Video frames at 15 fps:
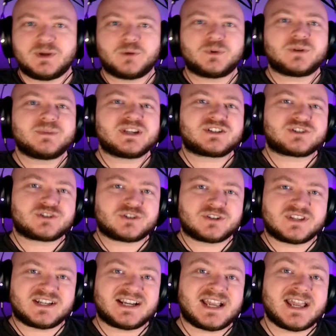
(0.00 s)
I want to make sure
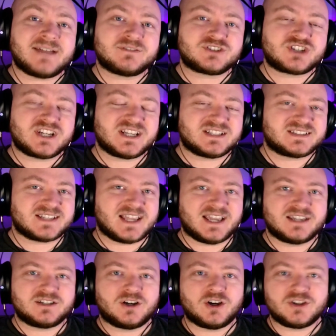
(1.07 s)
that I have a chance
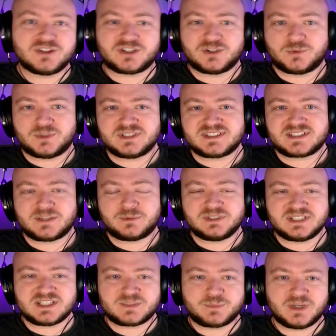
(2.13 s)
at all the good ones they
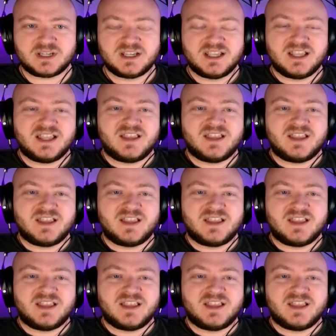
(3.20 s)
release, but